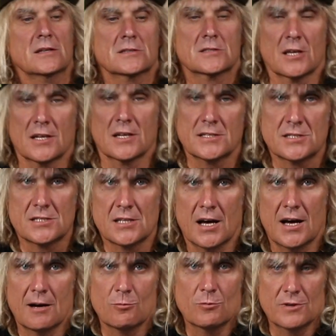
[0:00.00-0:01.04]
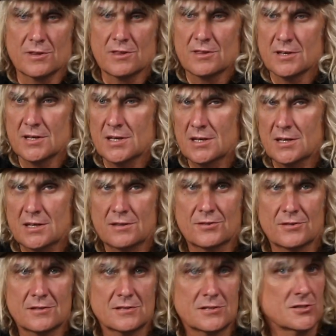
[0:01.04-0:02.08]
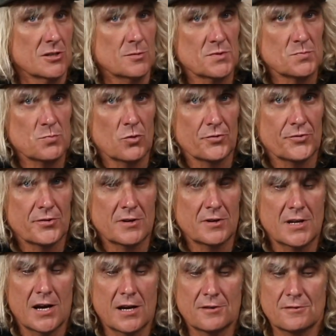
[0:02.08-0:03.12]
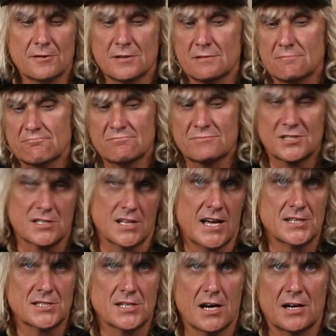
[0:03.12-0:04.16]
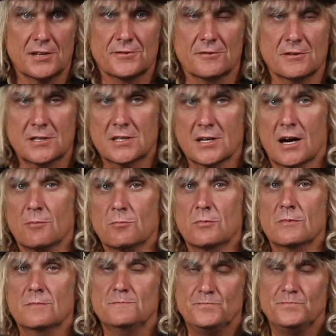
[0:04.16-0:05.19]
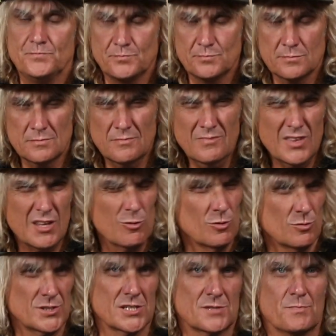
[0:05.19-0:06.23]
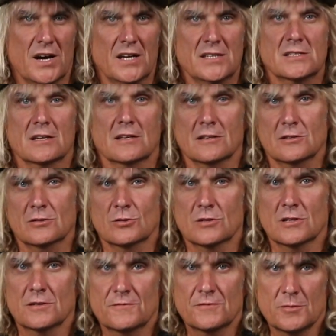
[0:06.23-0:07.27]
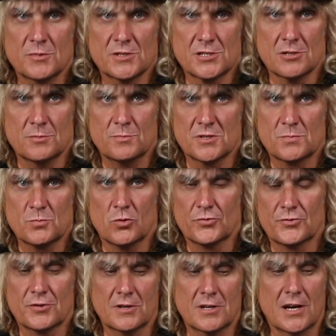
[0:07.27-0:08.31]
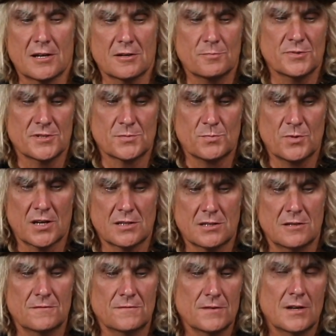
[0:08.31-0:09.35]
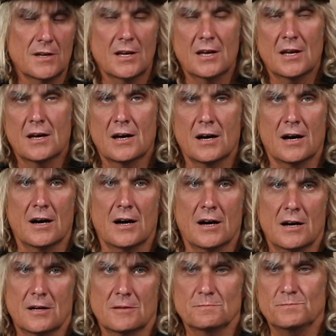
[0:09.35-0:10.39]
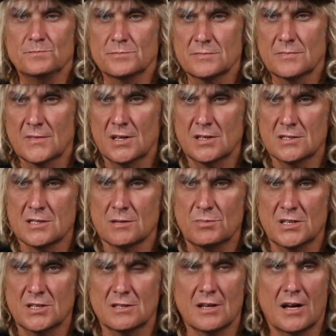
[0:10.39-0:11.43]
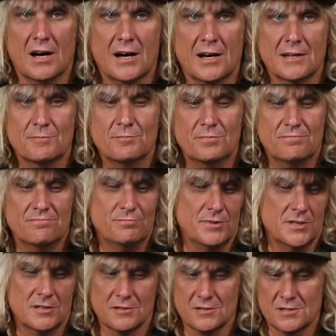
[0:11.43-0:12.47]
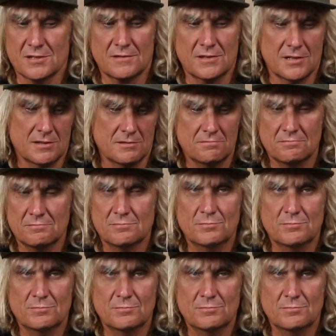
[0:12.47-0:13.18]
So let's start with the Supersport 300/R3 Cup. We'll just basically look at it from a Supersport 300 perspective. It's a bit hard because they're